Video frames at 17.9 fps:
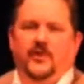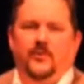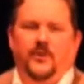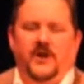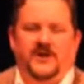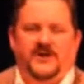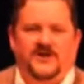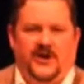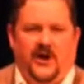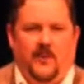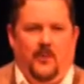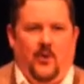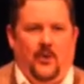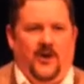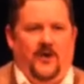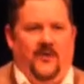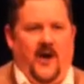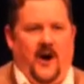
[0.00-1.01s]
union
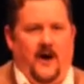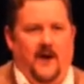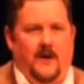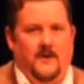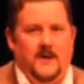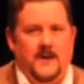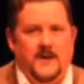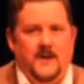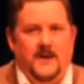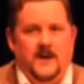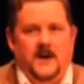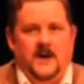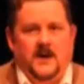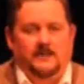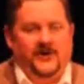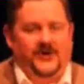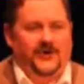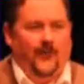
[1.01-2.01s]
ceremony there.
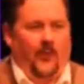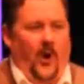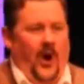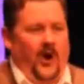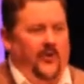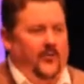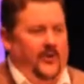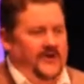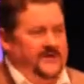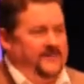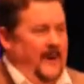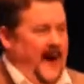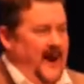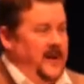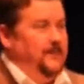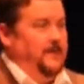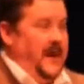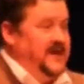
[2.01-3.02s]
Mr. Walder
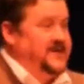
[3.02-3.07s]
responded